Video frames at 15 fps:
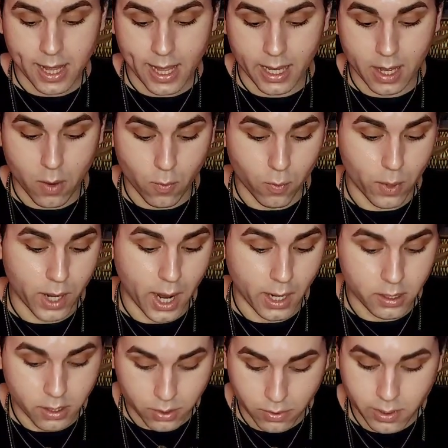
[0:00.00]
like, when
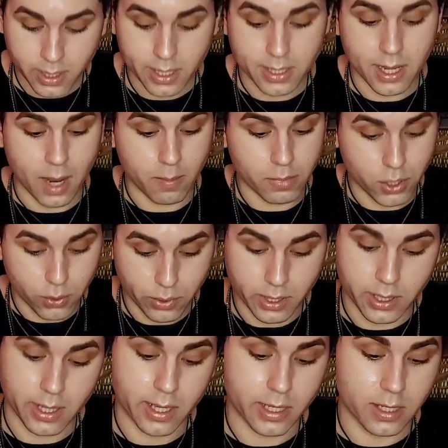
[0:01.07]
I do this, I'm
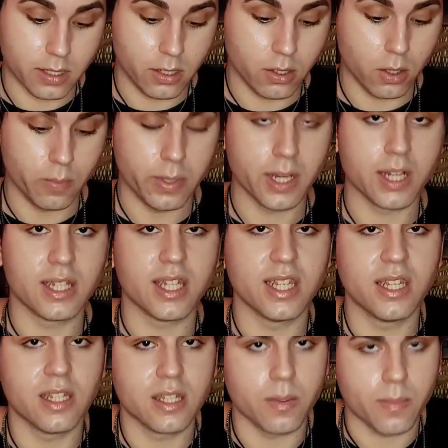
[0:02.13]
doing this, because
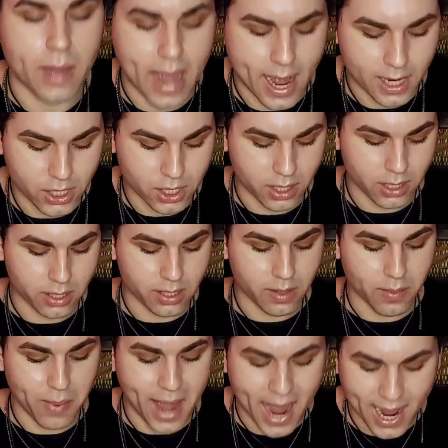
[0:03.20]
this is a passion. There's
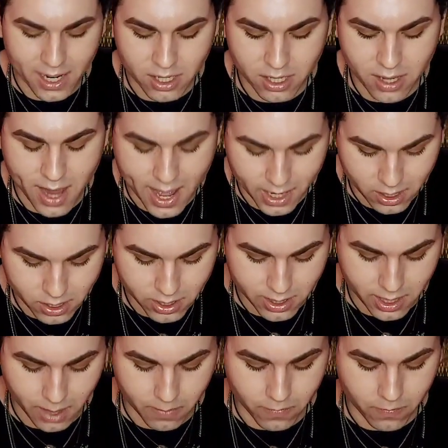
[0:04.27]
a passionate energy
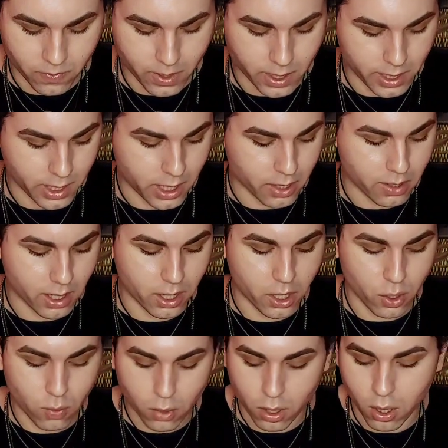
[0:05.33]
that I'm feeling here. Like,
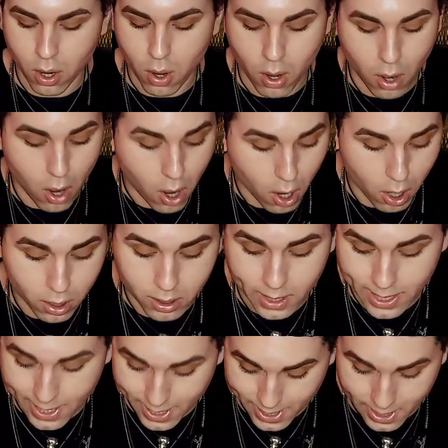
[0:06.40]
you are
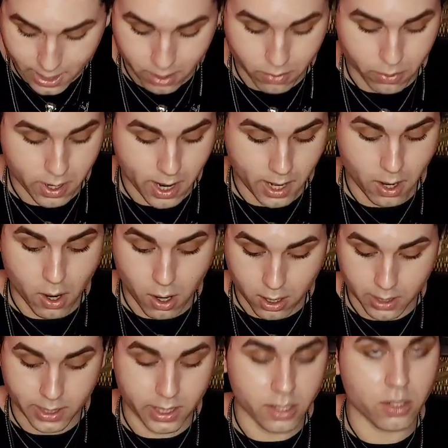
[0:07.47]
all in, okay?
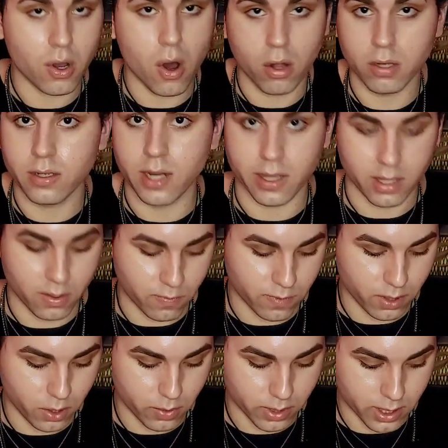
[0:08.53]
All in. It's all or nothing
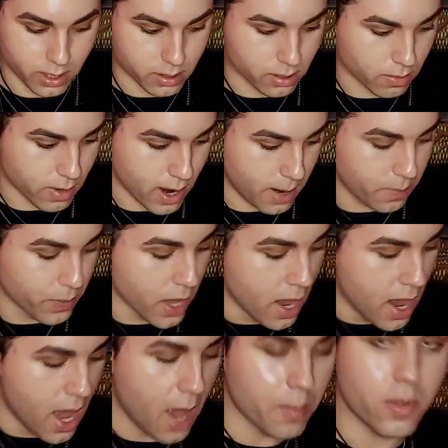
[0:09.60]
for you with this, okay?
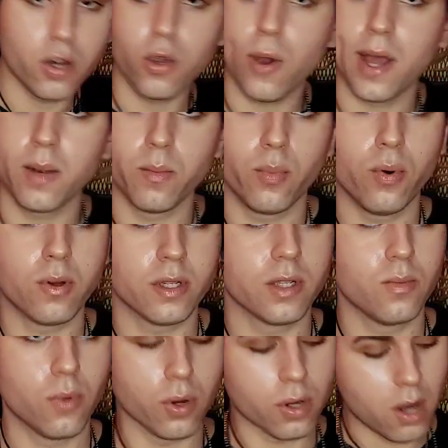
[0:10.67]
I'm going to go ahead and pull
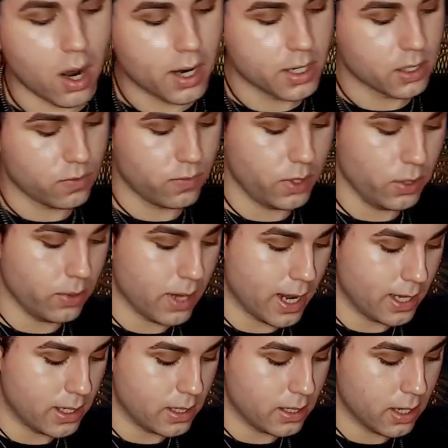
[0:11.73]
some more cards for you
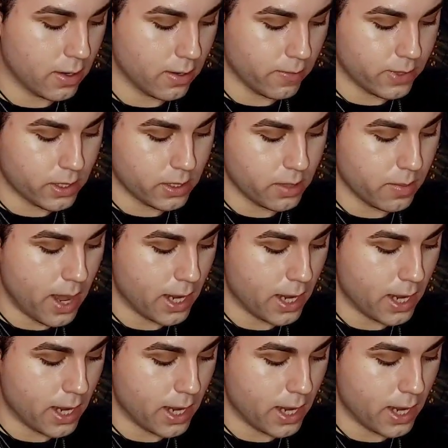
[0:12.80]
guys to give us some